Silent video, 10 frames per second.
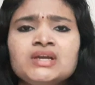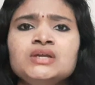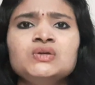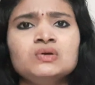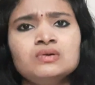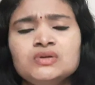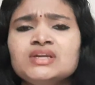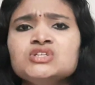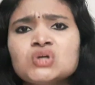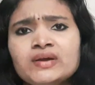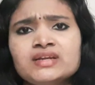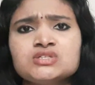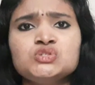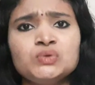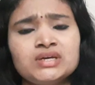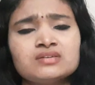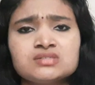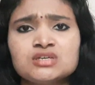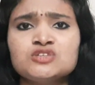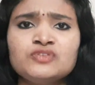you can join as junior
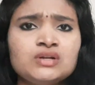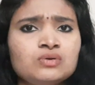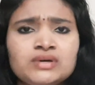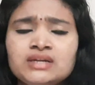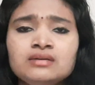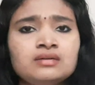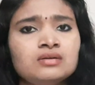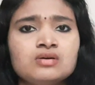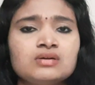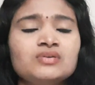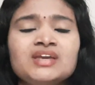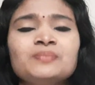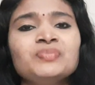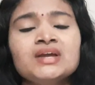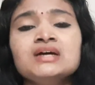research fellow and all. Okay.